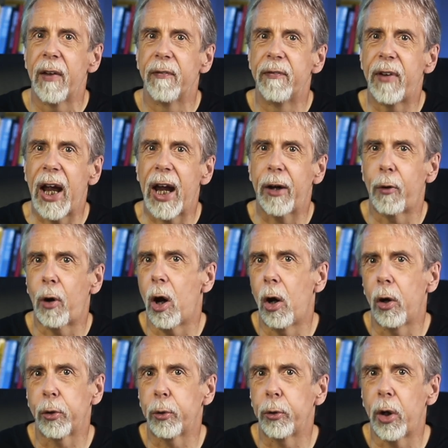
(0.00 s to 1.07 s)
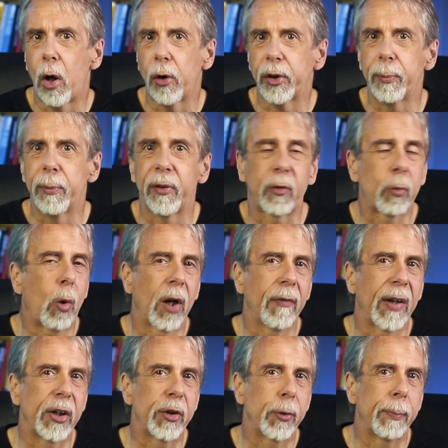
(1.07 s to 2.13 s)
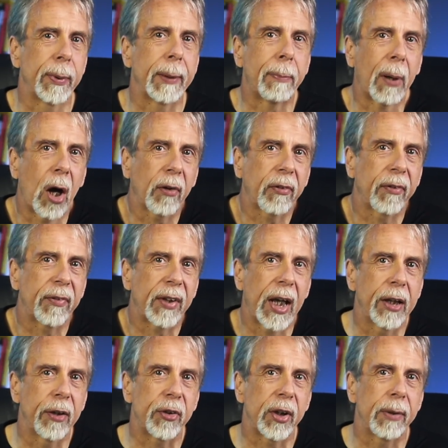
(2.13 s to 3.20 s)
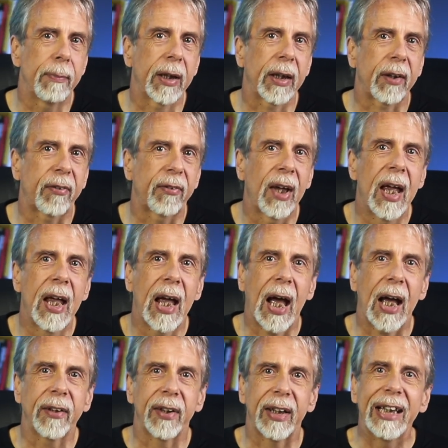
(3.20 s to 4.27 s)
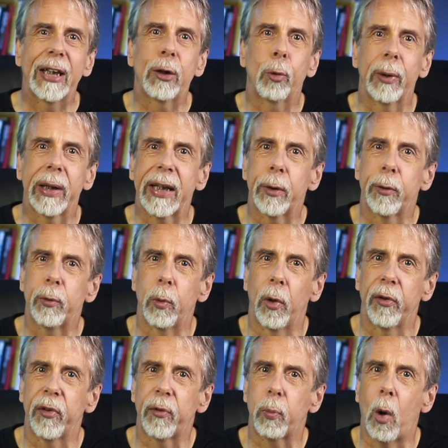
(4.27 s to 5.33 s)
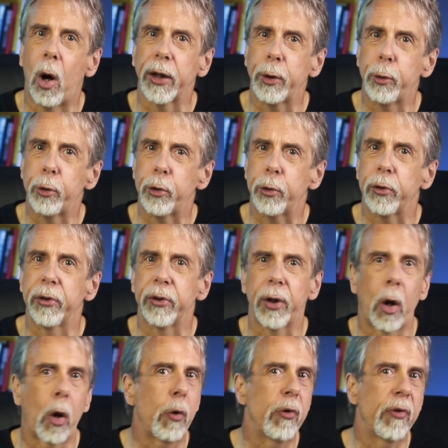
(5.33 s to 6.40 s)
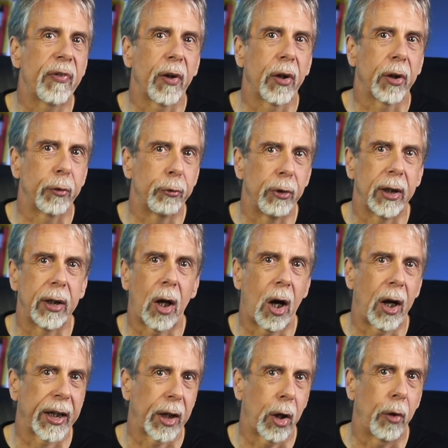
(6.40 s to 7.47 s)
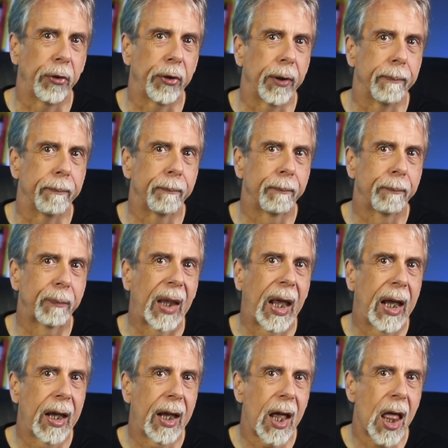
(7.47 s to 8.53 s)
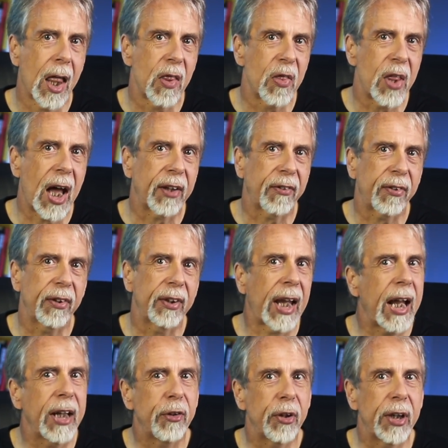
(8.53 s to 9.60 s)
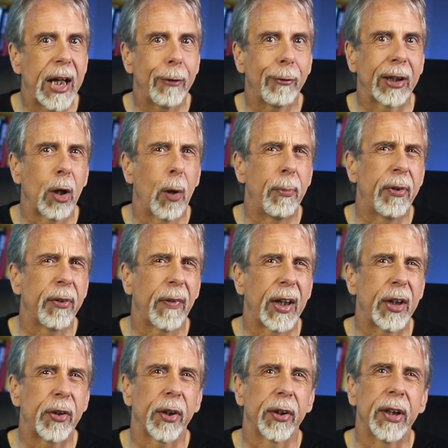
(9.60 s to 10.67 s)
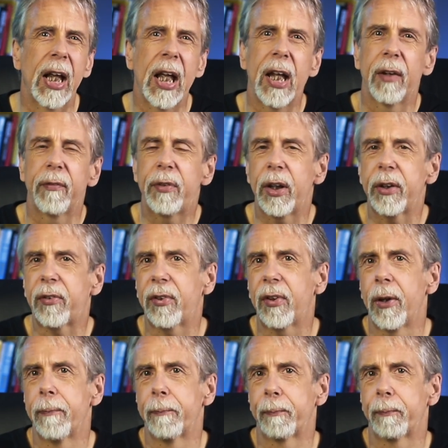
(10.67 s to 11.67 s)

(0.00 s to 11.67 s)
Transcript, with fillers: There are good arguments why they should be part of the energy mix, and equally good ones why you shouldn't over rely on them. That's an engineering observation that,